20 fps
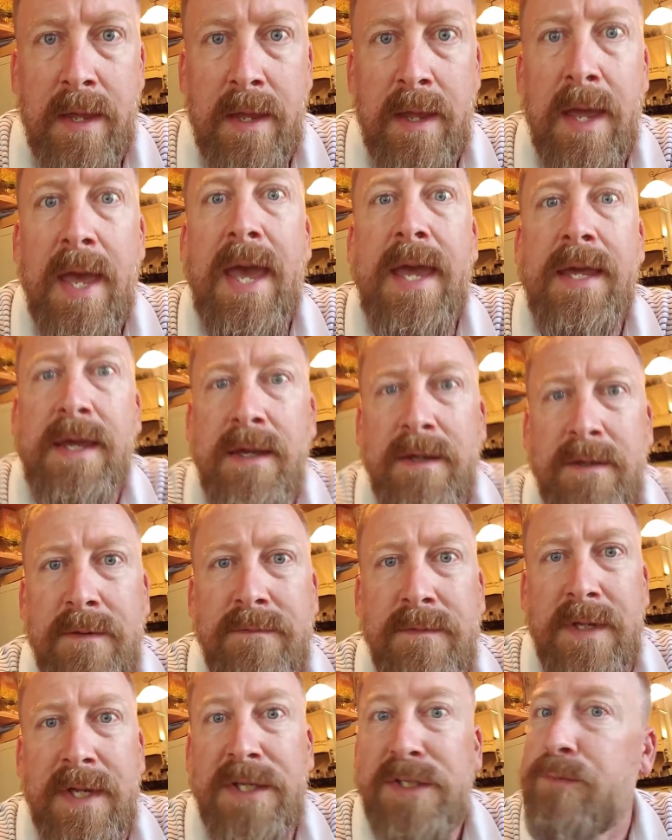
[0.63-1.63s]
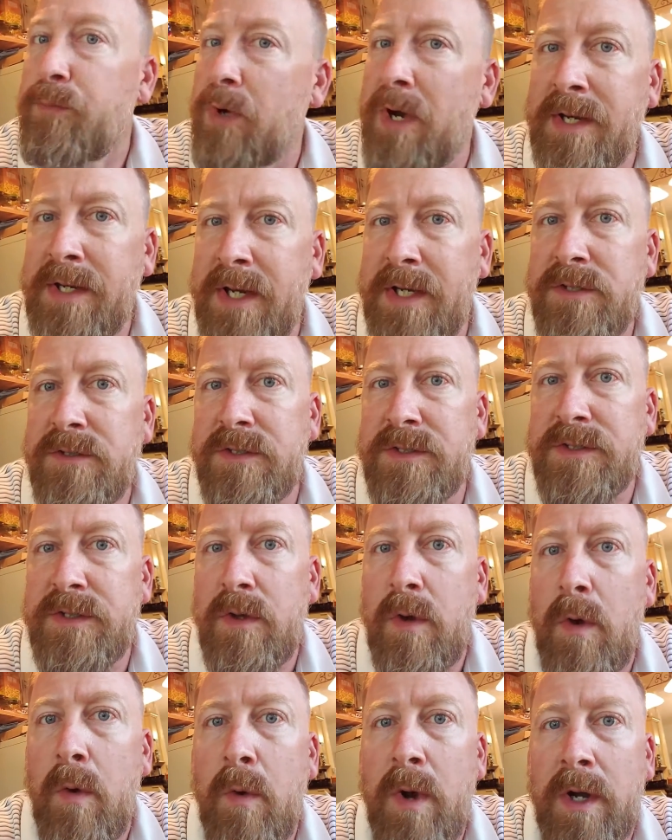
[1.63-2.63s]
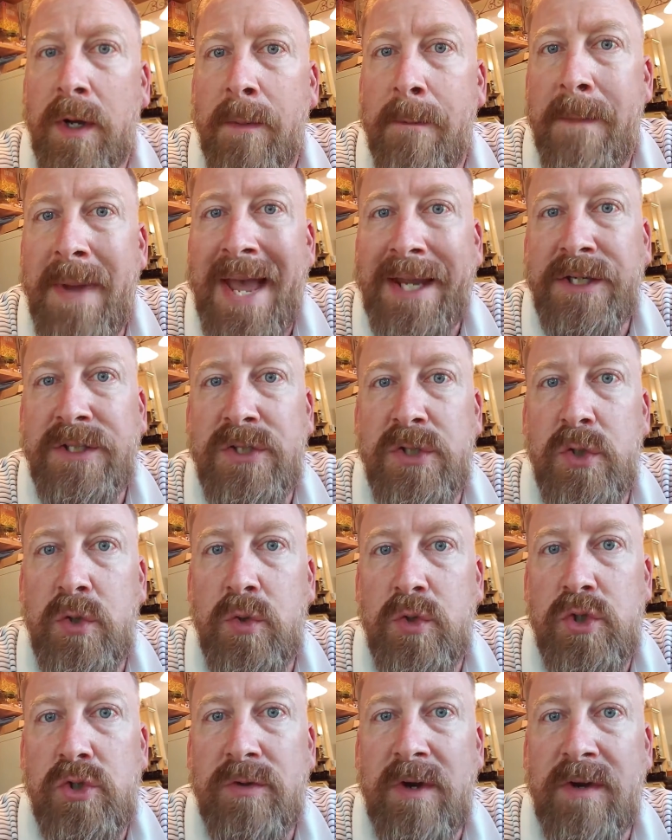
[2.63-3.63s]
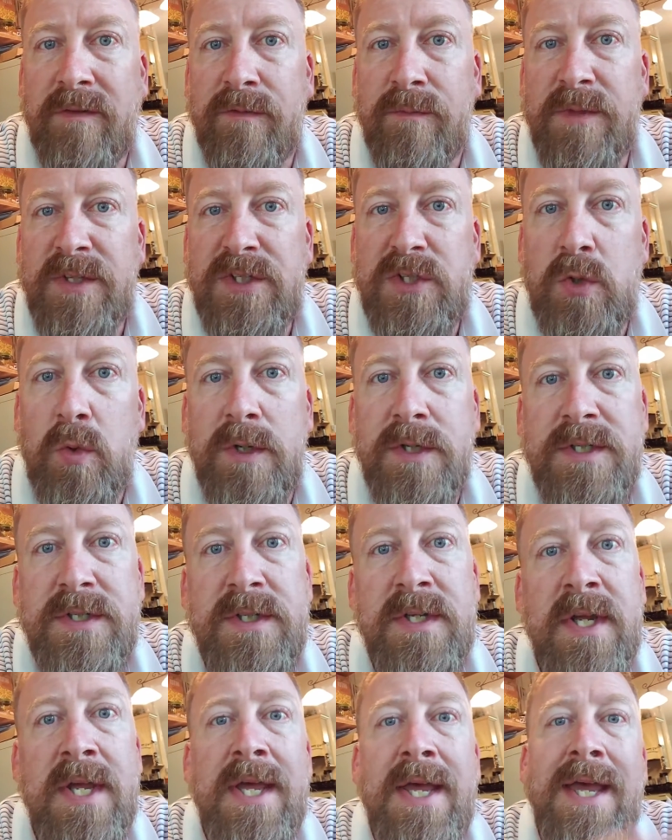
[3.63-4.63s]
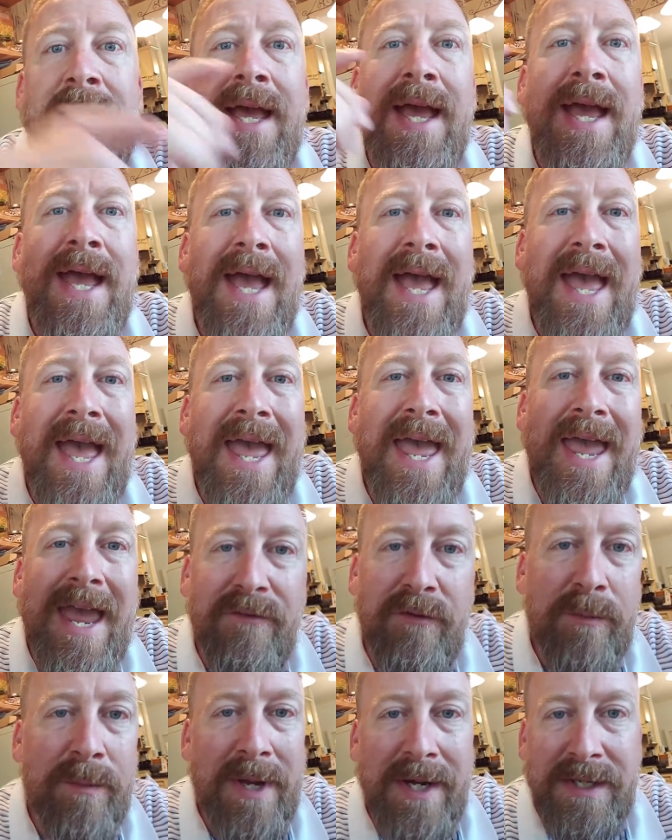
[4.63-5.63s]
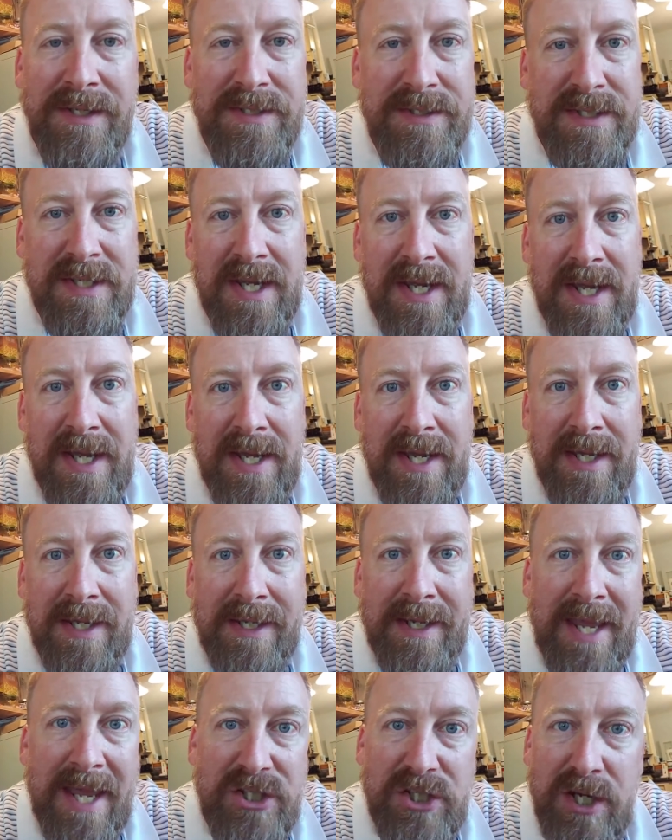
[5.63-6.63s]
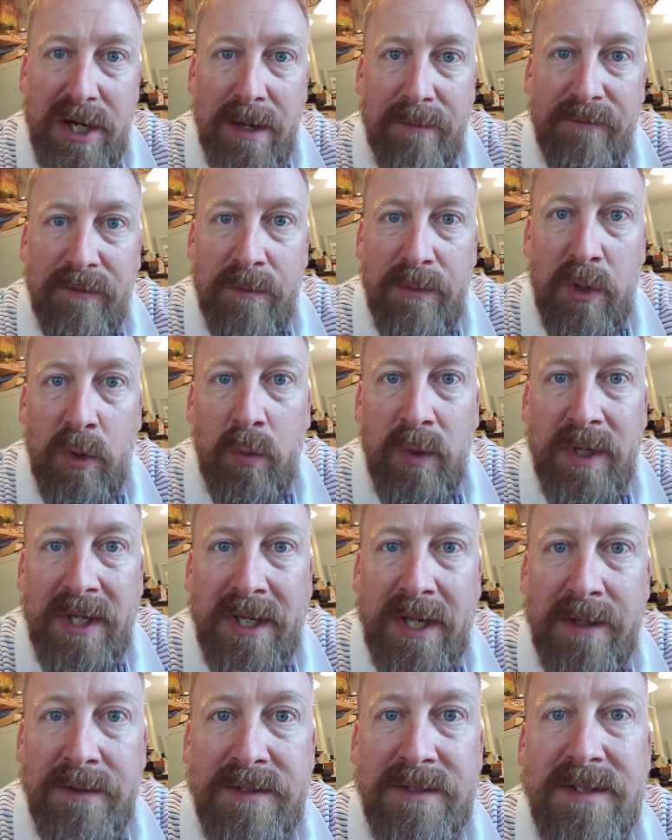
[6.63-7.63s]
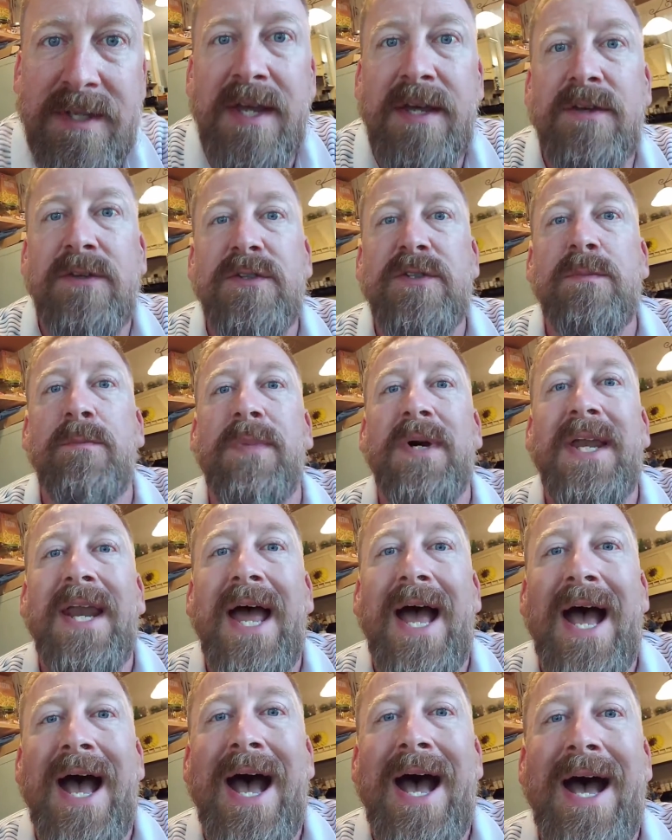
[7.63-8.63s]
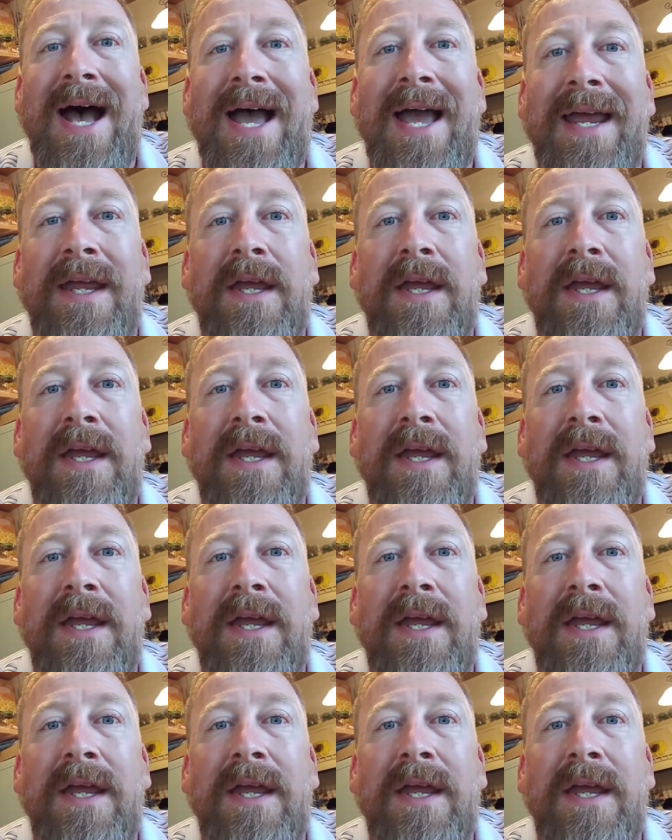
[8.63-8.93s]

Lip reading: Hey, it's Brian Dangerous. Welcome back to Straight from the Source. Everybody's catching up from their weekend sales, but I